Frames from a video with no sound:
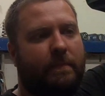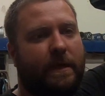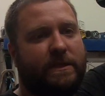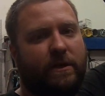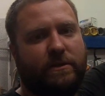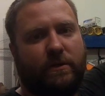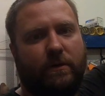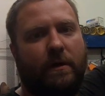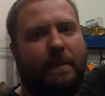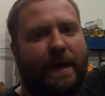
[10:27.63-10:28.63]
it's also
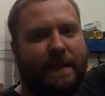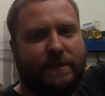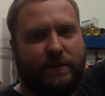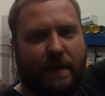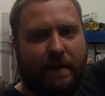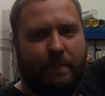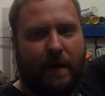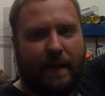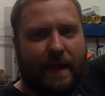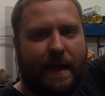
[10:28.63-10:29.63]
on my Instagram,
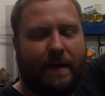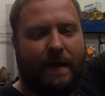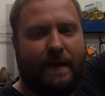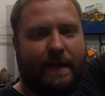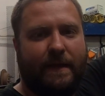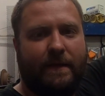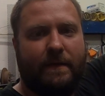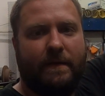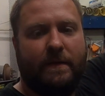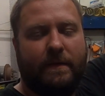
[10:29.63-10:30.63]
MonteGuy90,
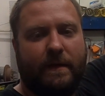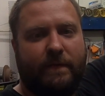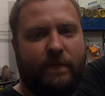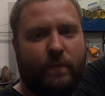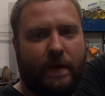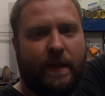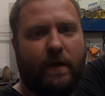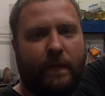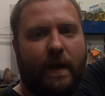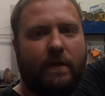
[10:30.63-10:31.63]
if you want to get
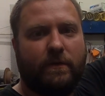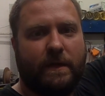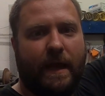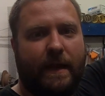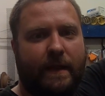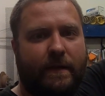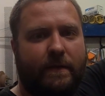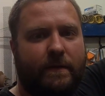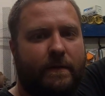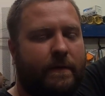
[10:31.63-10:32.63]
on there and look at it.
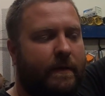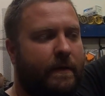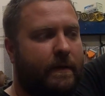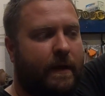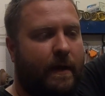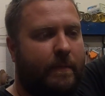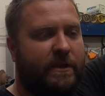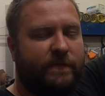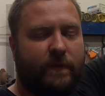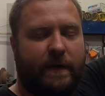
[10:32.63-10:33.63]
But
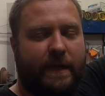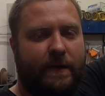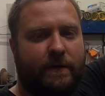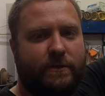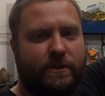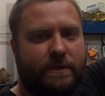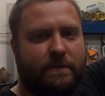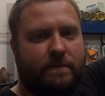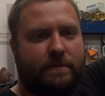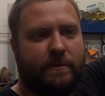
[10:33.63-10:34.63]
it's free to enter.
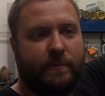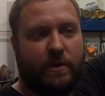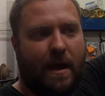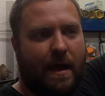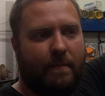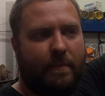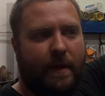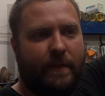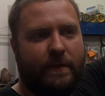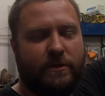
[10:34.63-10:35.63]
Just subscribe
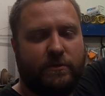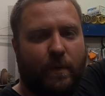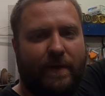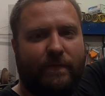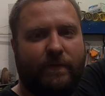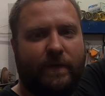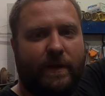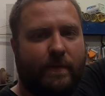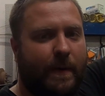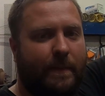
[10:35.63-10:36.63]
and then just wait for the
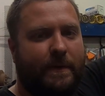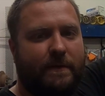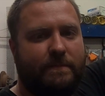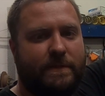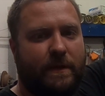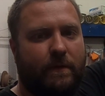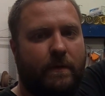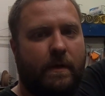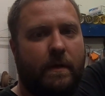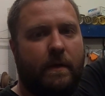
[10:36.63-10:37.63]
video to pop up. So,
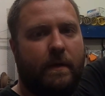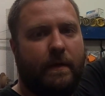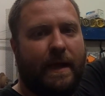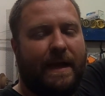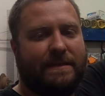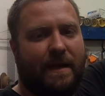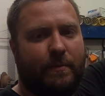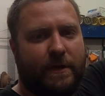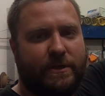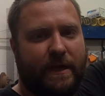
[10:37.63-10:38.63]
guys, I
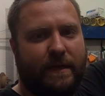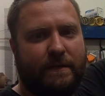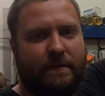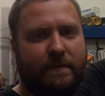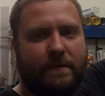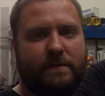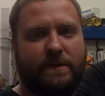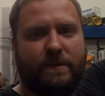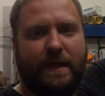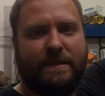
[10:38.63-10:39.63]
appreciate it.
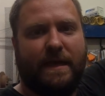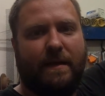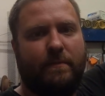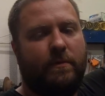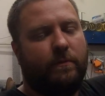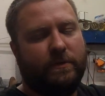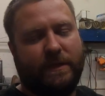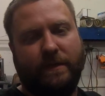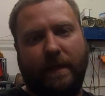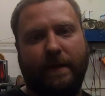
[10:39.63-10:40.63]
Until next time, we'll
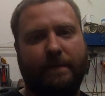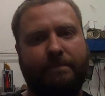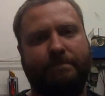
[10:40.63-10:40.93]
see you later.